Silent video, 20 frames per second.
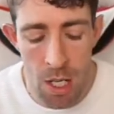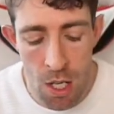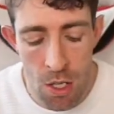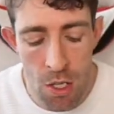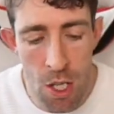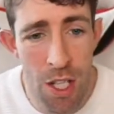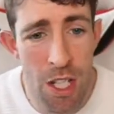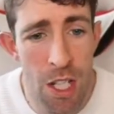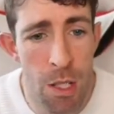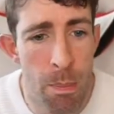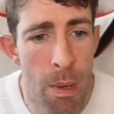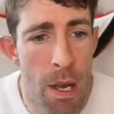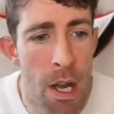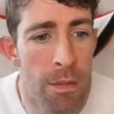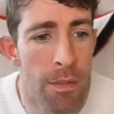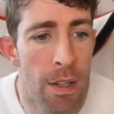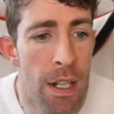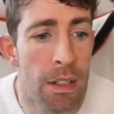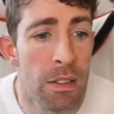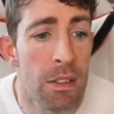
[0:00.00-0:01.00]
So this is
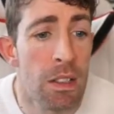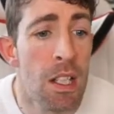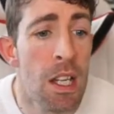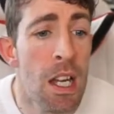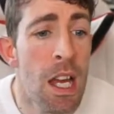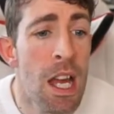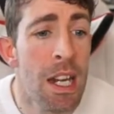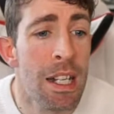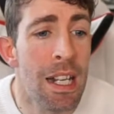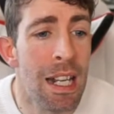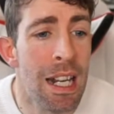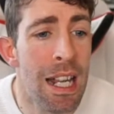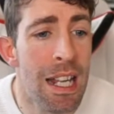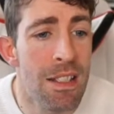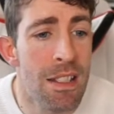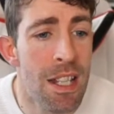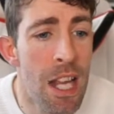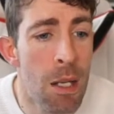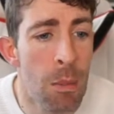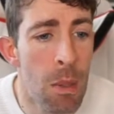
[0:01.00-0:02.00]
perfect. Now let's
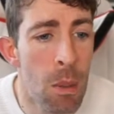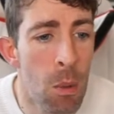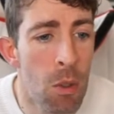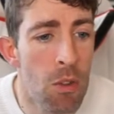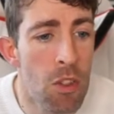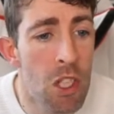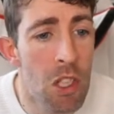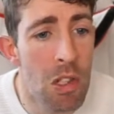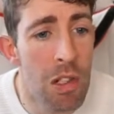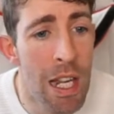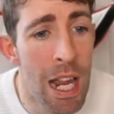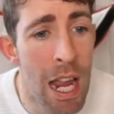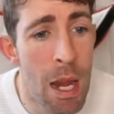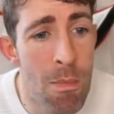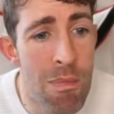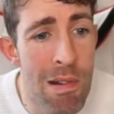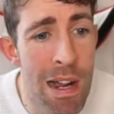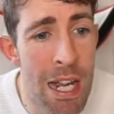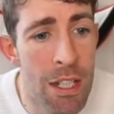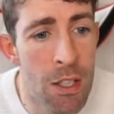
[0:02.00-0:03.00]
say we want to create a
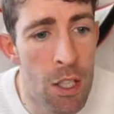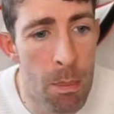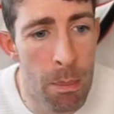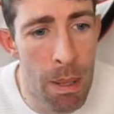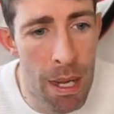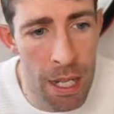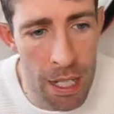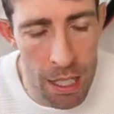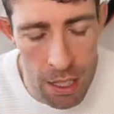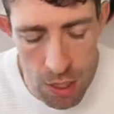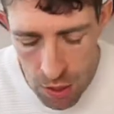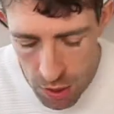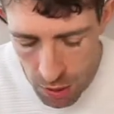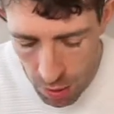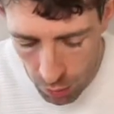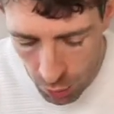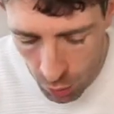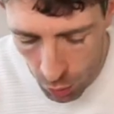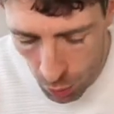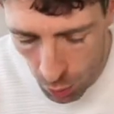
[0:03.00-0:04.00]
brand new page. I'm
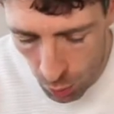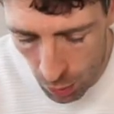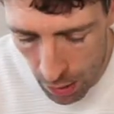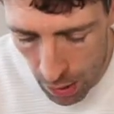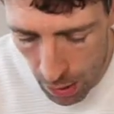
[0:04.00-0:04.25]
going to call it